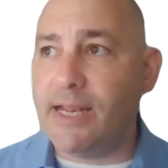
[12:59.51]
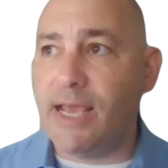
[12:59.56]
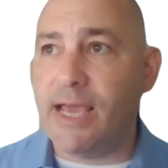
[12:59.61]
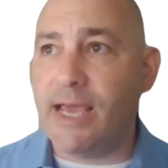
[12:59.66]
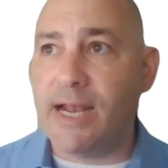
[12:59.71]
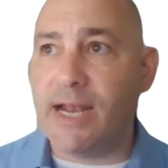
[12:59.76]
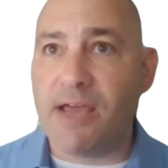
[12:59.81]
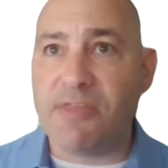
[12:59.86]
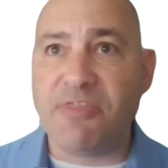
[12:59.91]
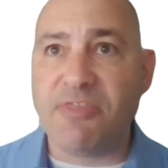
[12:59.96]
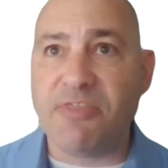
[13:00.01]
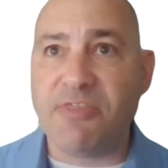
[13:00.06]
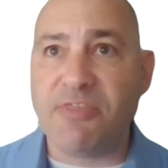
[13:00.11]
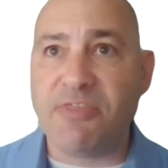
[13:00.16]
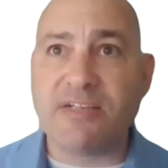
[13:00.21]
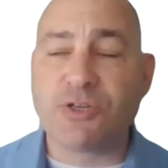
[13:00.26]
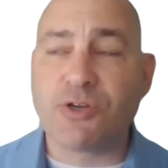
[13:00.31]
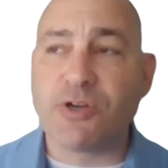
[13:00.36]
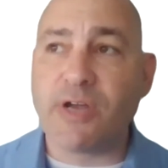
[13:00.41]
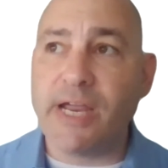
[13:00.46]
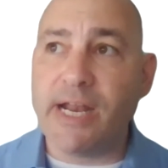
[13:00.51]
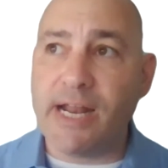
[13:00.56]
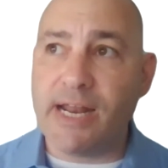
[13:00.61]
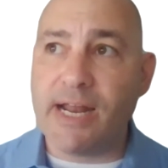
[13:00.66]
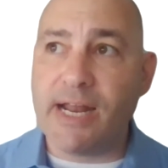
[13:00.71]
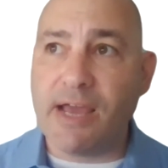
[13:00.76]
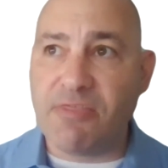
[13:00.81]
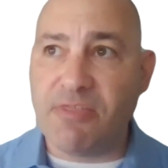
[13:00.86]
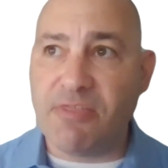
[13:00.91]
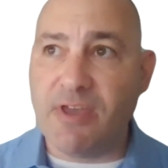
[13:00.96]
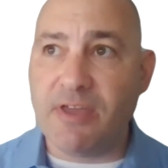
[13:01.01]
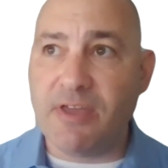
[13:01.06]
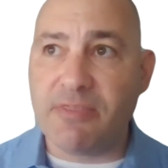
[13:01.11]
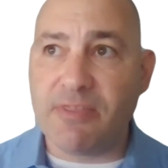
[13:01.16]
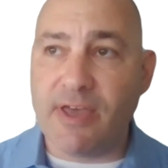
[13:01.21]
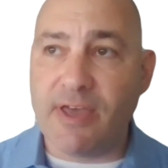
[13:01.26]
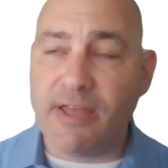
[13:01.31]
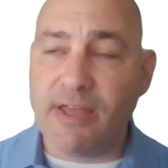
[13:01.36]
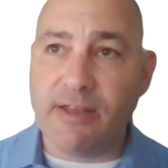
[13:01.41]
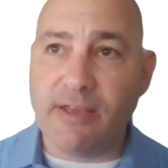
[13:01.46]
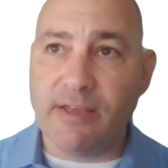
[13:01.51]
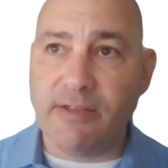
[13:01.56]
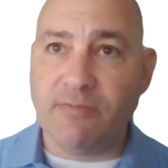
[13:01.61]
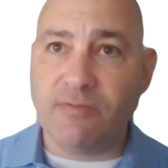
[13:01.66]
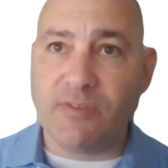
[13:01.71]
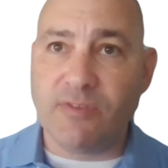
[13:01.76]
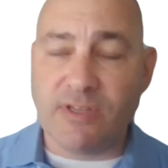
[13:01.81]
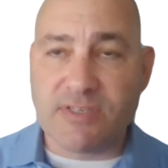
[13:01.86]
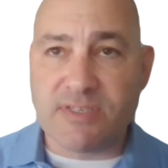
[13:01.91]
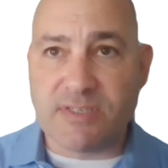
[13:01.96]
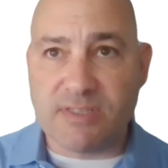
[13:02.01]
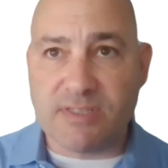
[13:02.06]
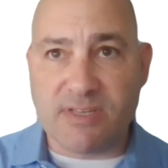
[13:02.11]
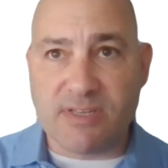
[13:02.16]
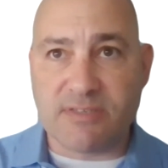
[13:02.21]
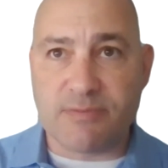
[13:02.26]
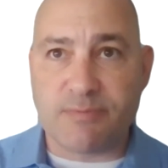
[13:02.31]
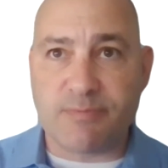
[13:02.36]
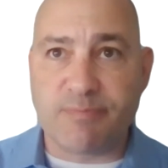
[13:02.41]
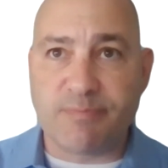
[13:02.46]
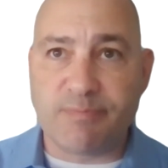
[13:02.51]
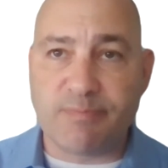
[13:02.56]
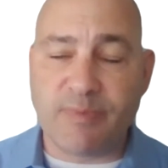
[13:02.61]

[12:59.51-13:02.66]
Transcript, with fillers: and I think that's great, and I think that in this this